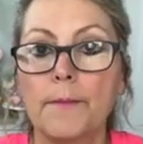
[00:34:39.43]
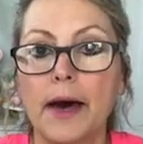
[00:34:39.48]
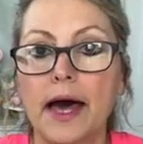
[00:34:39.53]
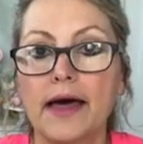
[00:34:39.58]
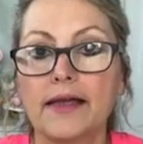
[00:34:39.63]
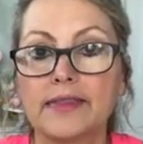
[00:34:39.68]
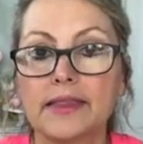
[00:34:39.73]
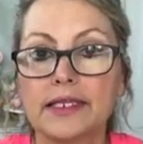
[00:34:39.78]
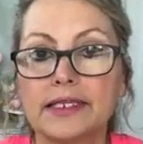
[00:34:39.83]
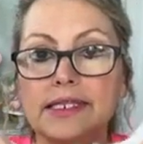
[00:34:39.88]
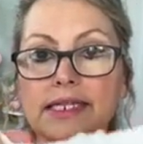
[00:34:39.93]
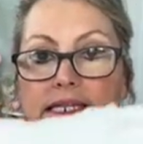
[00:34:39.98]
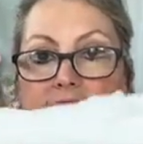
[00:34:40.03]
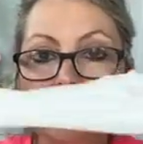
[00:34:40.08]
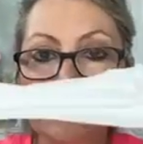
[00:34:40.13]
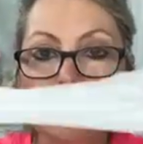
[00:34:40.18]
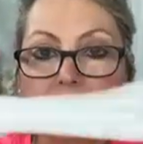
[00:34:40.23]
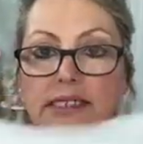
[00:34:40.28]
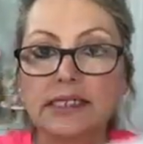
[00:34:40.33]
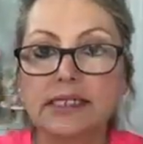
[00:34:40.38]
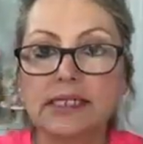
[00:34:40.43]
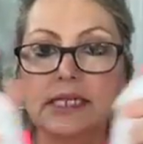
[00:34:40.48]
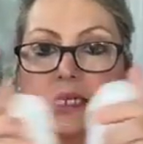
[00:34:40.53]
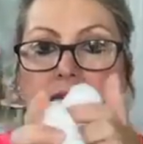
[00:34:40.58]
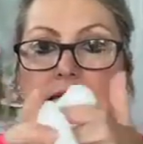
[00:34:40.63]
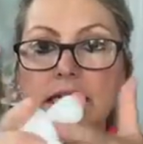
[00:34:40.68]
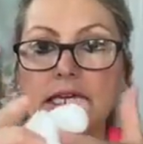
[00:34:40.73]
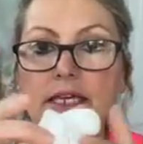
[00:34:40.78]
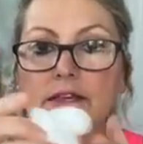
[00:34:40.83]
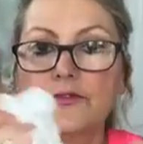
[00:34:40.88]
But the
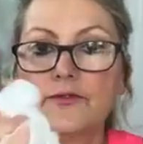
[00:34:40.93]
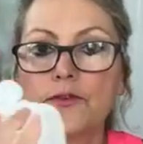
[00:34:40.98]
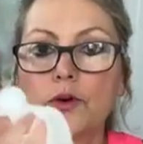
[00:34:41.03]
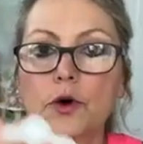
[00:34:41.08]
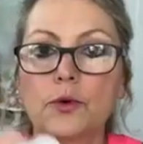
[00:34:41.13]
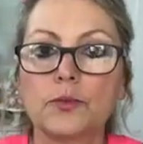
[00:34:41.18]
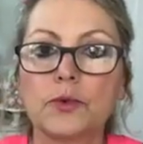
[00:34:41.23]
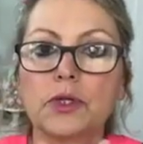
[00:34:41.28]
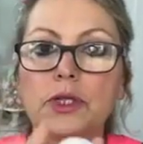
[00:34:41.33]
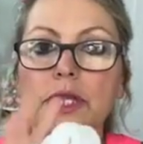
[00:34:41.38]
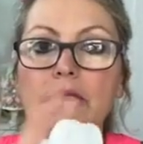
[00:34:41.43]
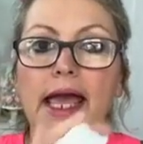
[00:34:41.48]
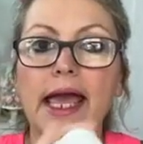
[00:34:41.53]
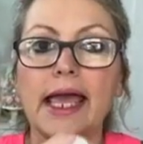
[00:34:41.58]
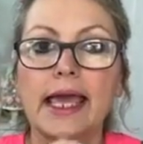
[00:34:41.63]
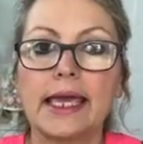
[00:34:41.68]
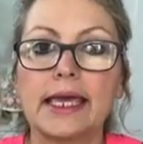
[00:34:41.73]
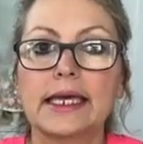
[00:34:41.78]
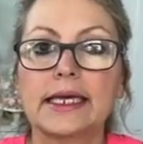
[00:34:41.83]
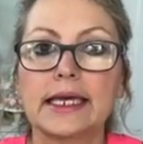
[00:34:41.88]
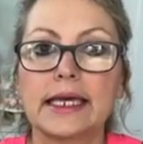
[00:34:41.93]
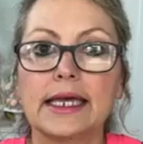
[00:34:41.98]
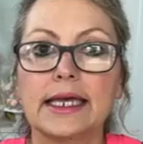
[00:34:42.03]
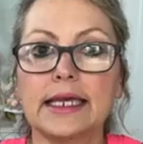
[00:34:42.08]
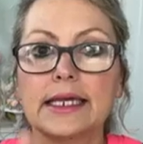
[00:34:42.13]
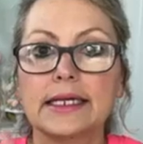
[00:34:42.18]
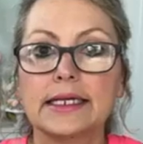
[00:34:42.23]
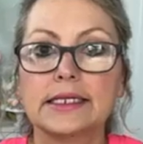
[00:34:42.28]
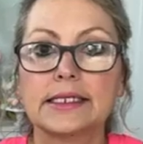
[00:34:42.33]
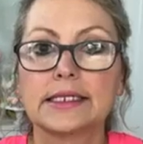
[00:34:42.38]
TCT foam clay
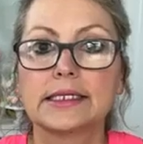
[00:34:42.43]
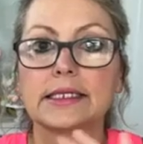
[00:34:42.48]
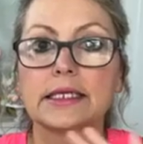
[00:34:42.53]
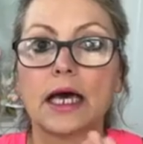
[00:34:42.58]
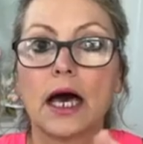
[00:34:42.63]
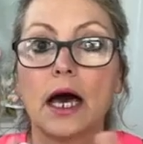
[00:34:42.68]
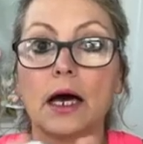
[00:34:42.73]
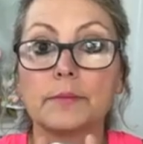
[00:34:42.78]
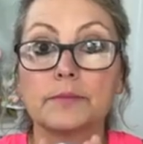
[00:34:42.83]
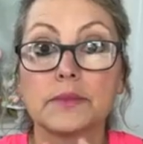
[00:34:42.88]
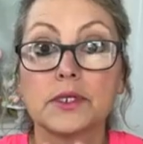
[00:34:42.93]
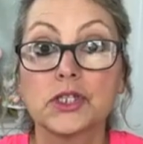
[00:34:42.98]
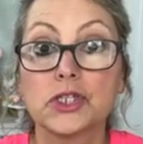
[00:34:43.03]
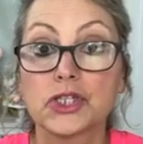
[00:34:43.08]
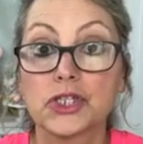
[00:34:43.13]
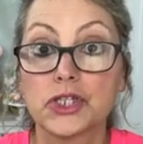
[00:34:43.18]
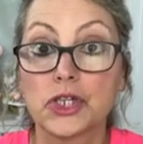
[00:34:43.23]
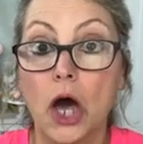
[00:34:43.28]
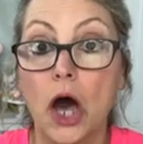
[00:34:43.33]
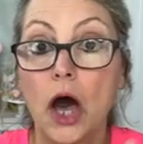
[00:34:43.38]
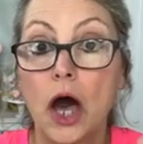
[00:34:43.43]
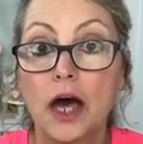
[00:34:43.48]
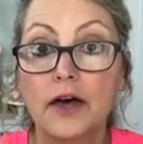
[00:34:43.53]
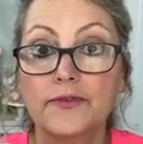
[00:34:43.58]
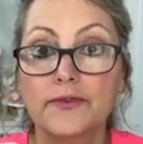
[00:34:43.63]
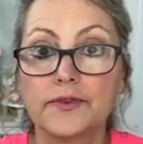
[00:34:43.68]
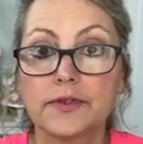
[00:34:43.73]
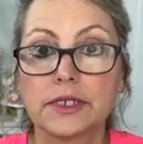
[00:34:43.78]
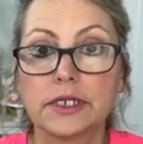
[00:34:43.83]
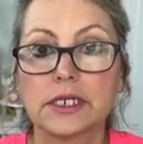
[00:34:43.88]
is
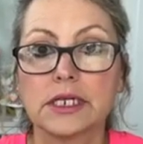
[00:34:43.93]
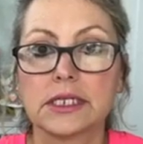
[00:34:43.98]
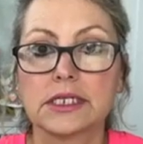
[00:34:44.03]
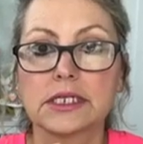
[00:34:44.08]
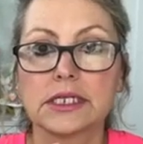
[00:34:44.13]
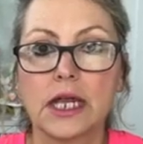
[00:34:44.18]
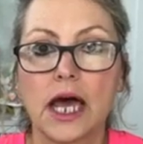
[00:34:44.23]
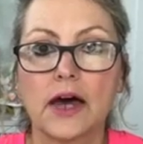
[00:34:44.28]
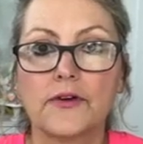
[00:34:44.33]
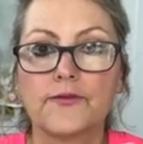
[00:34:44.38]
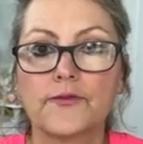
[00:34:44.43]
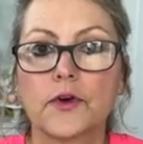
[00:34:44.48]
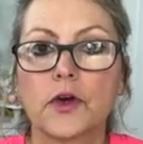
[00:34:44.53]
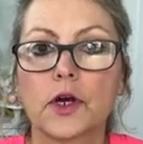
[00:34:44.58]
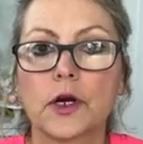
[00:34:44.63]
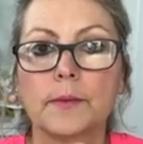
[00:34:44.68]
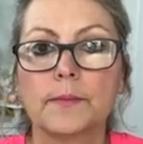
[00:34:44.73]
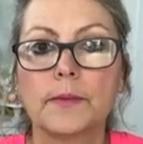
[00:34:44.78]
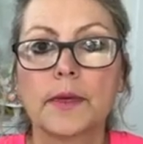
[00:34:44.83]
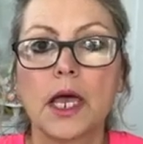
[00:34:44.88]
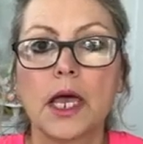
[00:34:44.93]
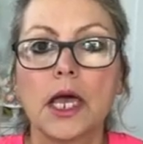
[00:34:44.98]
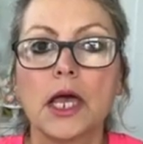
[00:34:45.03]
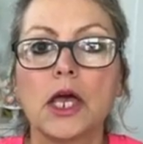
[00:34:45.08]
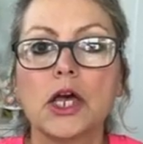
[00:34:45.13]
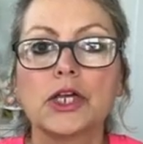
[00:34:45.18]
soft, it's not firm.